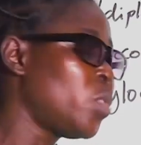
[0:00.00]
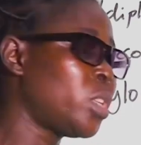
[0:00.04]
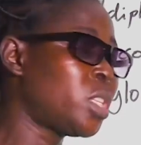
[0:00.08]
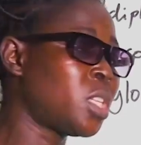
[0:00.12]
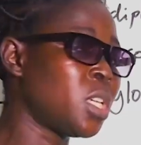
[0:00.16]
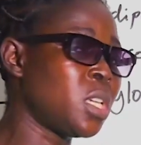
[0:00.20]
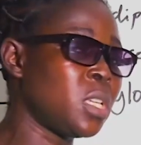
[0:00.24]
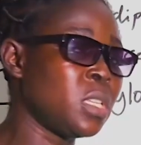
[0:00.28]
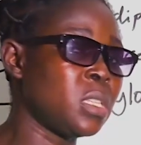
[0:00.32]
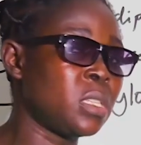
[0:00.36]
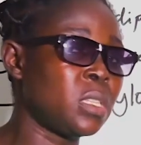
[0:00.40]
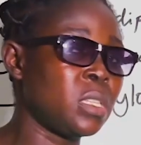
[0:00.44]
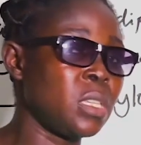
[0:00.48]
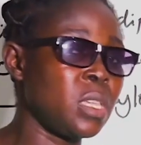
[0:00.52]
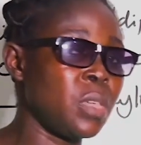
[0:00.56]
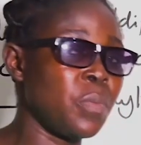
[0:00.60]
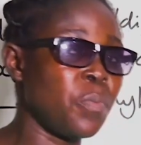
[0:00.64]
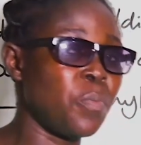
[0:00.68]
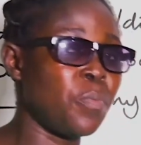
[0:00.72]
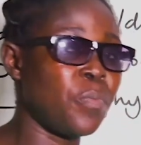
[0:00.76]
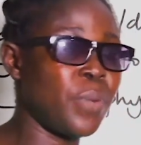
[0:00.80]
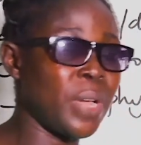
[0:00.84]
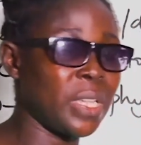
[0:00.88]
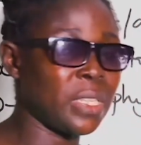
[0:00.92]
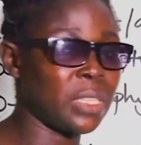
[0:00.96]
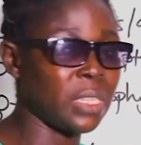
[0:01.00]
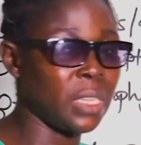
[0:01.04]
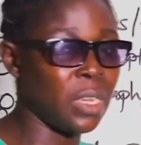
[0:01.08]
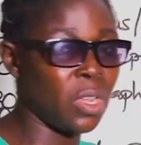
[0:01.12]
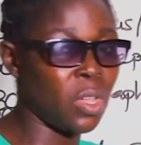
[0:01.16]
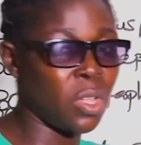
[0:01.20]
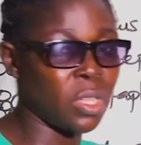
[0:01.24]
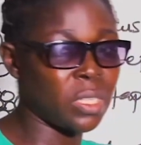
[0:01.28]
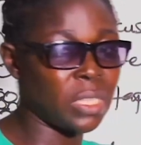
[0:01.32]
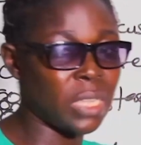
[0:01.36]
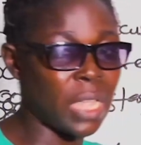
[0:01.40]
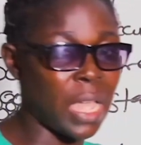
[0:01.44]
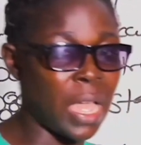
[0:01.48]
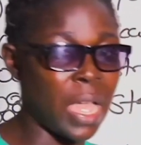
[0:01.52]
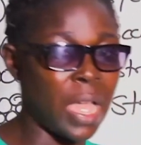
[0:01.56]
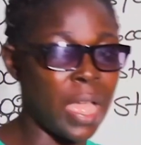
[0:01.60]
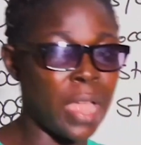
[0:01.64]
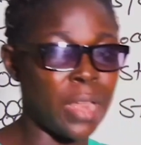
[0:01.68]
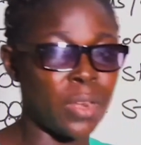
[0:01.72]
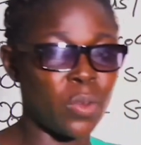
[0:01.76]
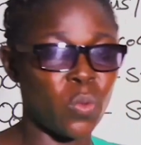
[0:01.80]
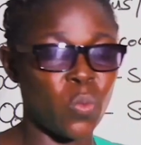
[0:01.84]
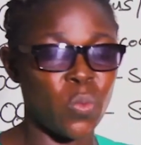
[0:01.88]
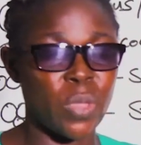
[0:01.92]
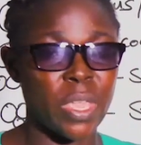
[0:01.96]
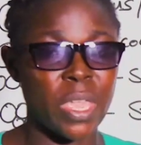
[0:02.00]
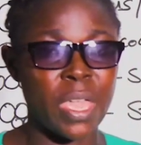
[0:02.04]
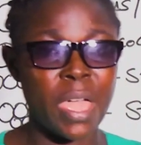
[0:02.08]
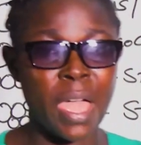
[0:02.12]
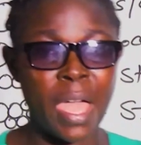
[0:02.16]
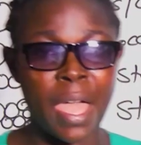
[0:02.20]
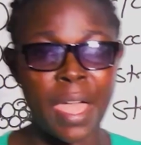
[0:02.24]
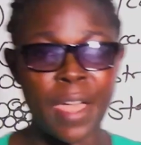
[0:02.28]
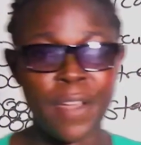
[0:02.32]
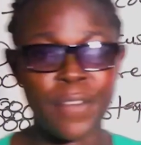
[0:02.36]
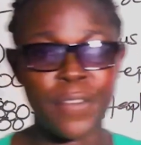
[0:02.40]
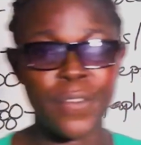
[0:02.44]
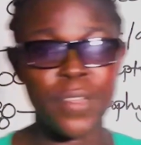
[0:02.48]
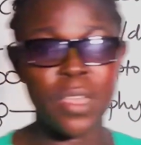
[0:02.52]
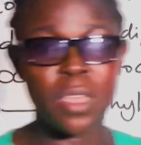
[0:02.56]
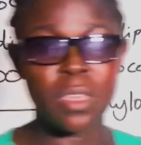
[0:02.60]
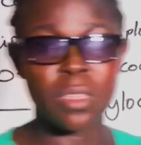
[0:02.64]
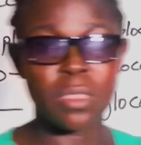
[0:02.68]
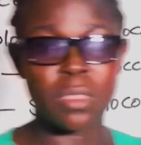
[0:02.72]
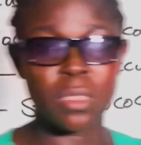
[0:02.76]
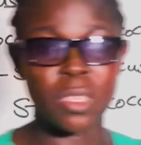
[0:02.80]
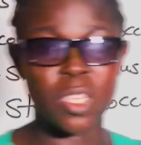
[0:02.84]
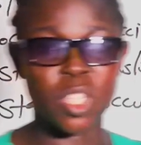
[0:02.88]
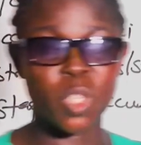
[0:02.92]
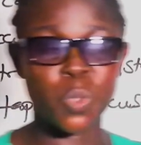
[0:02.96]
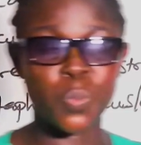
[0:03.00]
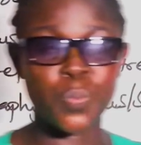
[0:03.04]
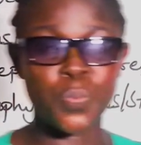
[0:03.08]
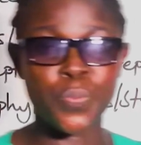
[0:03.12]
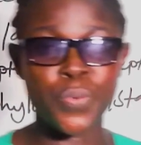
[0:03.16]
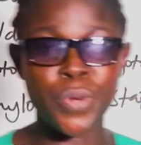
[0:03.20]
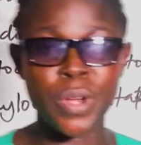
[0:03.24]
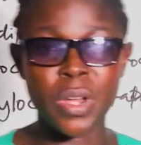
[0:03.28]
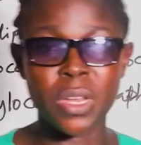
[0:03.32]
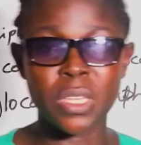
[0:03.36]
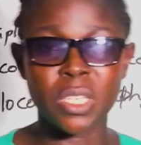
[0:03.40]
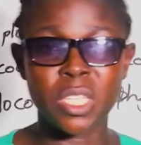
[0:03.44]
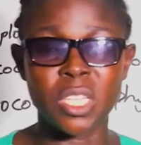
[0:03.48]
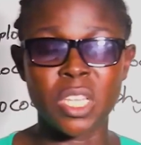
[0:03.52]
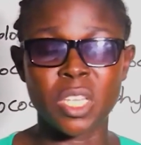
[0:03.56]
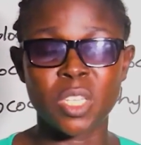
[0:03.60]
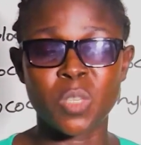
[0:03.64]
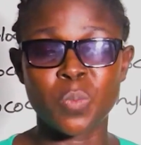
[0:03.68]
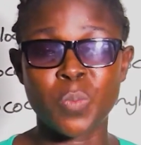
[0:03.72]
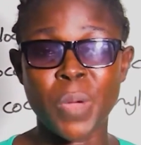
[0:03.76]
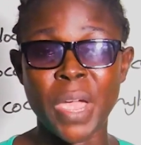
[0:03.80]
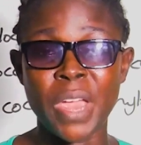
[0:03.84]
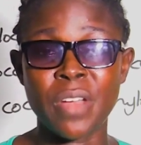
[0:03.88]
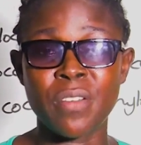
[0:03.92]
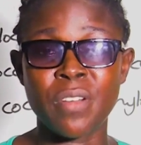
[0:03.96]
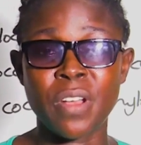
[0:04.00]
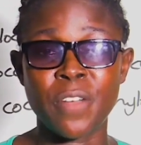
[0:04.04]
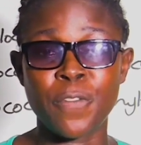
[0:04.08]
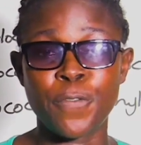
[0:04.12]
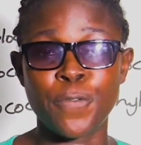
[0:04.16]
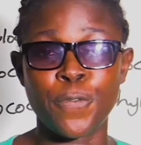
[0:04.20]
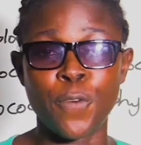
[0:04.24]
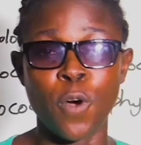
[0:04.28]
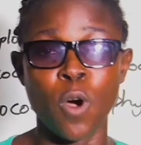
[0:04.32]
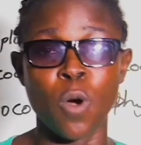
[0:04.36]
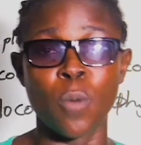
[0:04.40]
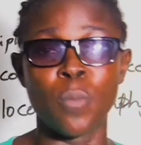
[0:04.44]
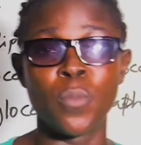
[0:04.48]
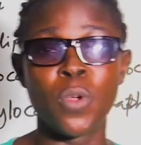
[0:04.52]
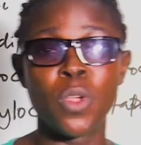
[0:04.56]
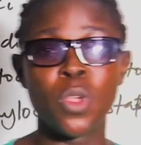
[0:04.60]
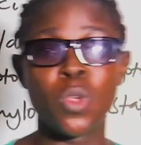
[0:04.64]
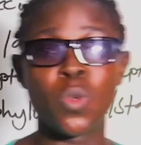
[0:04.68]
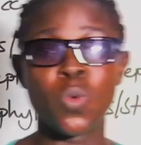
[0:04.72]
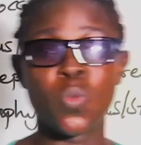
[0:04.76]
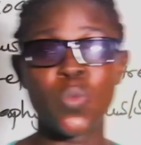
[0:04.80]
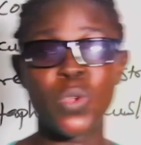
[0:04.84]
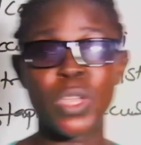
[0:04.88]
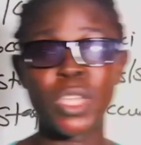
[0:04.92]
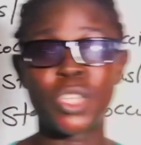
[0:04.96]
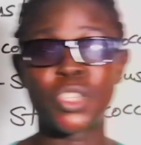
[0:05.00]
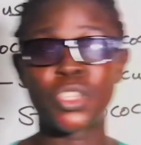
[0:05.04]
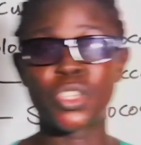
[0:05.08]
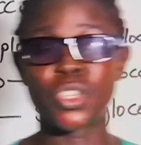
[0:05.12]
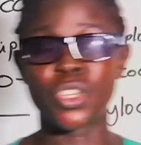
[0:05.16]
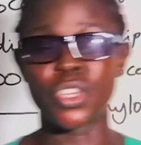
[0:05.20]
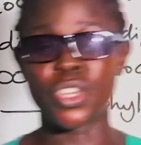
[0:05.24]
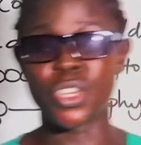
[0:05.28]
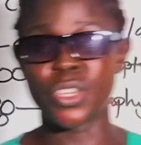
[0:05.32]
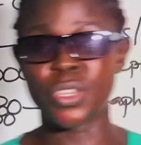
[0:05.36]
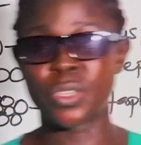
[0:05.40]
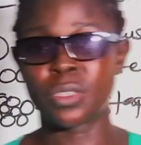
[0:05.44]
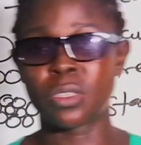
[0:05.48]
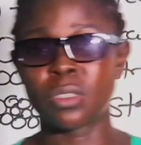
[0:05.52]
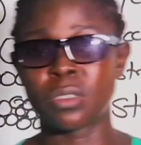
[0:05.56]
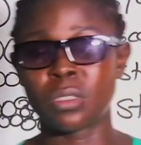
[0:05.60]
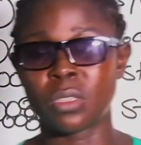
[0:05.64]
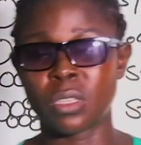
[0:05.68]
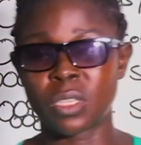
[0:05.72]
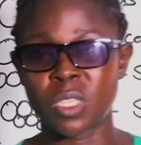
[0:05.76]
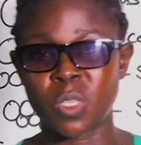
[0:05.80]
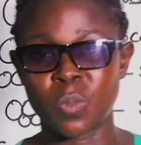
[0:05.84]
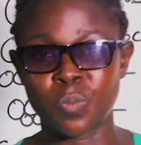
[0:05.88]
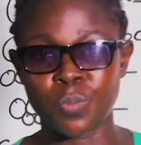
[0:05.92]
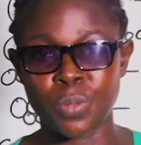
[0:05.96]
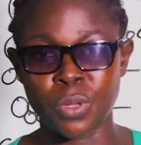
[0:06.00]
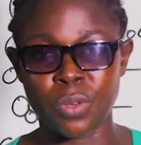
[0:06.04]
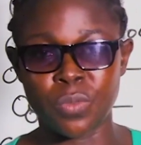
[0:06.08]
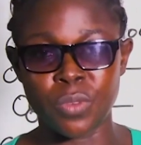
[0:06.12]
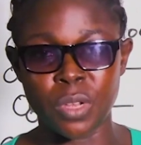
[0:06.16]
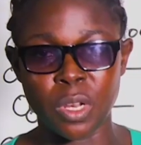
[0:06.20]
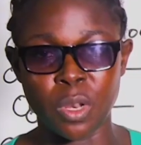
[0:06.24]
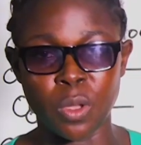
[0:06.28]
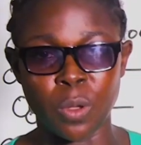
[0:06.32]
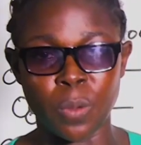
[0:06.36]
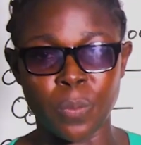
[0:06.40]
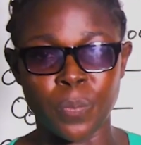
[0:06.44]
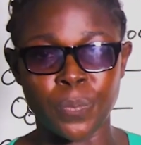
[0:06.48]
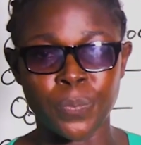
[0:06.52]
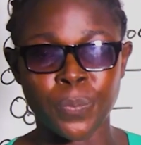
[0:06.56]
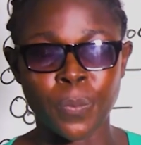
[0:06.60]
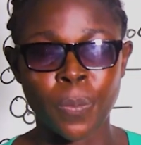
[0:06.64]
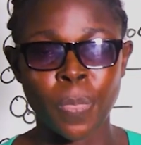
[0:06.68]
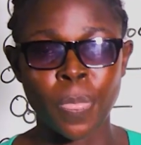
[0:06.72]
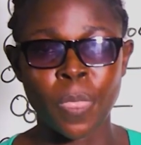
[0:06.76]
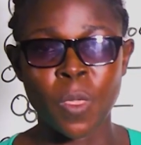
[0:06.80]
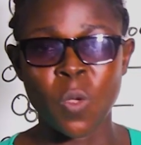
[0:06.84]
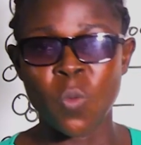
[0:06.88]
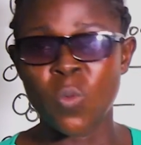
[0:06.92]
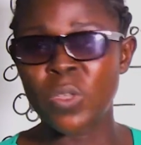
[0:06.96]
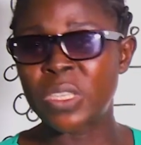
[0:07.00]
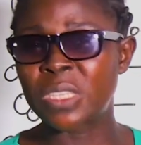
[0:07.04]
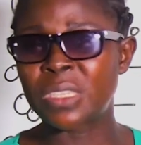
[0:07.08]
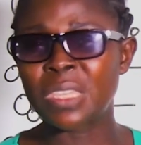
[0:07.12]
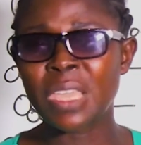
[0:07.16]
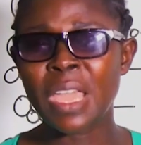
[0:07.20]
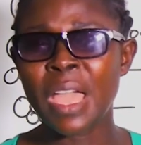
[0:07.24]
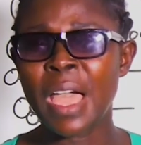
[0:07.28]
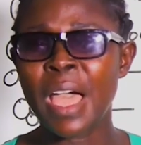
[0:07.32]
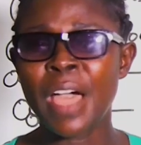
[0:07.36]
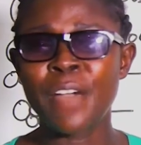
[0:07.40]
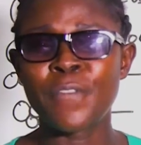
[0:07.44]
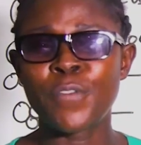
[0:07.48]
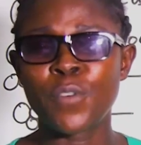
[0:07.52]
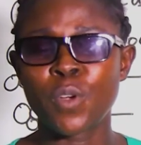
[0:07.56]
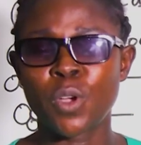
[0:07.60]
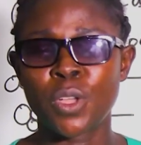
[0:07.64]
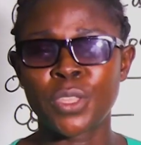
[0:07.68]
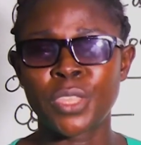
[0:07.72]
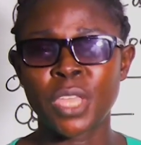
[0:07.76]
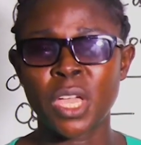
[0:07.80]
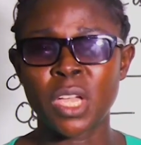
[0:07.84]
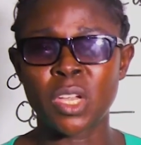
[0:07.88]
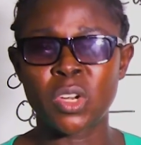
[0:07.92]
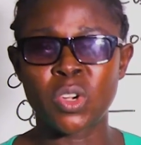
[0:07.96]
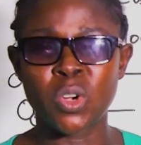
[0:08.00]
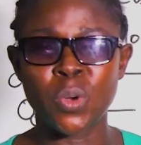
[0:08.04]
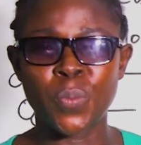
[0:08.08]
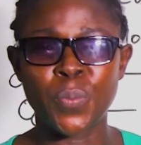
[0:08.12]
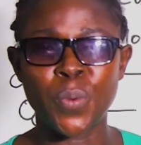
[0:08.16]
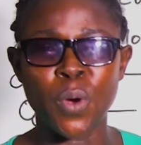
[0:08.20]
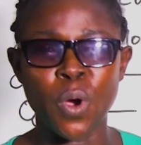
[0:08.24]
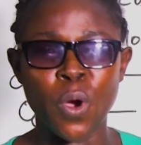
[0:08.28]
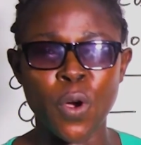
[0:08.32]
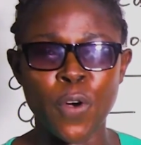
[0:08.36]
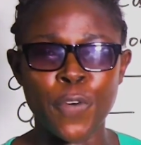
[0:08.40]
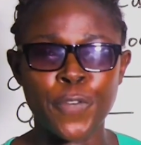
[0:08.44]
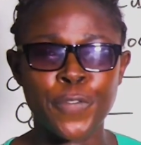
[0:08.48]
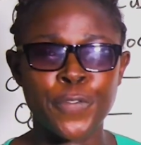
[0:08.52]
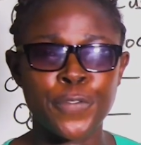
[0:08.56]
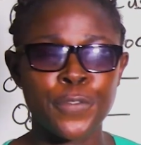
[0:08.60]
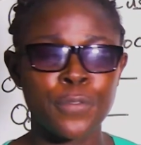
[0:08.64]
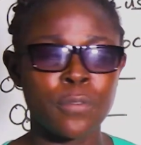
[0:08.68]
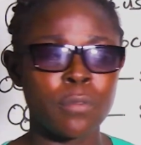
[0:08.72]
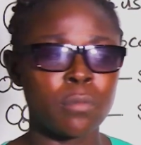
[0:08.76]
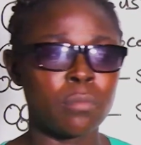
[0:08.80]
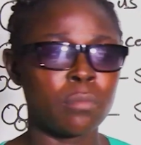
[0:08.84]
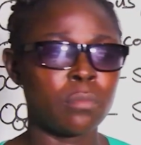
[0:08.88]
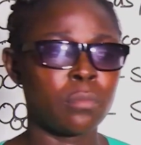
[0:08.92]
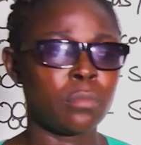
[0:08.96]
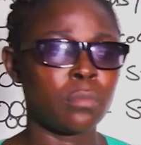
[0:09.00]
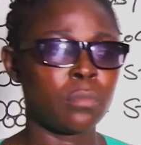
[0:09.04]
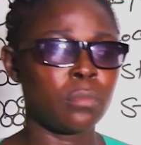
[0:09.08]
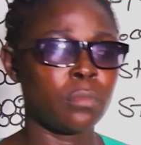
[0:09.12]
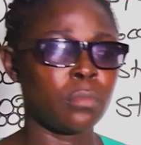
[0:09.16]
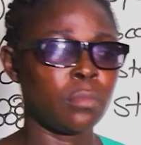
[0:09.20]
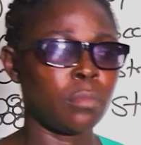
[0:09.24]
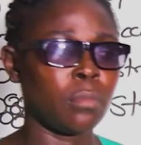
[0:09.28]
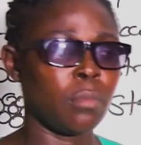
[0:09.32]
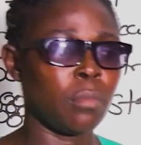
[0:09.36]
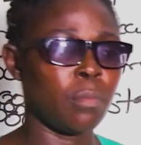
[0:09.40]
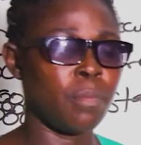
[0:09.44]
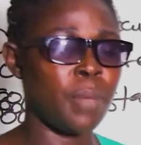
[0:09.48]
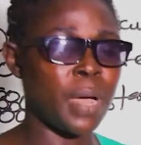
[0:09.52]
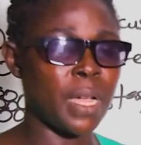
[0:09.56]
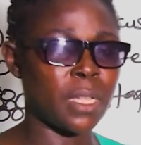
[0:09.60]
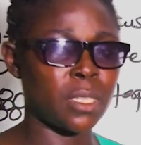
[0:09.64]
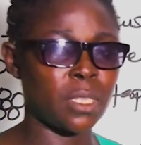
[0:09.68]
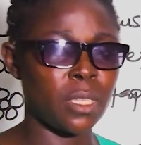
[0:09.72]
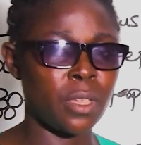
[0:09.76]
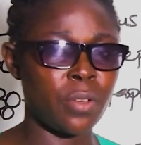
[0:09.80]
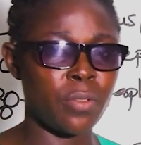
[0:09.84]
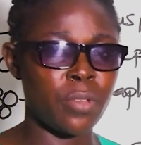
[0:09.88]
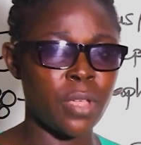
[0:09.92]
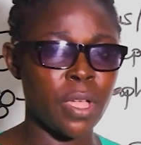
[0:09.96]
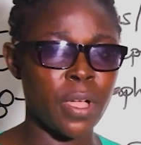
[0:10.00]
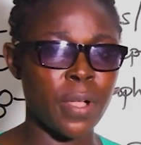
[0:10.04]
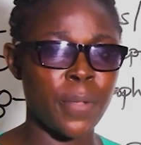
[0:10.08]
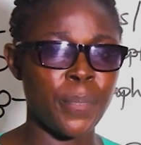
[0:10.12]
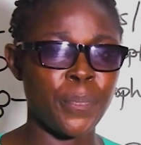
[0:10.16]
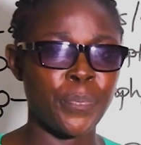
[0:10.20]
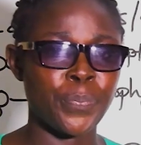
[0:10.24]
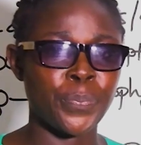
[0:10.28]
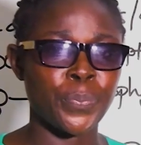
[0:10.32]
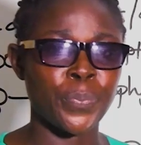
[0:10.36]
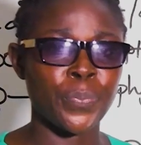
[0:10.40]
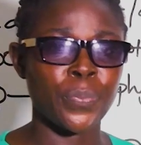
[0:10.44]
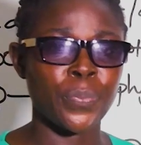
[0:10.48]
which is the bacillus, and we have the spiral form, which is the spirillum. We still have other group of bacteria.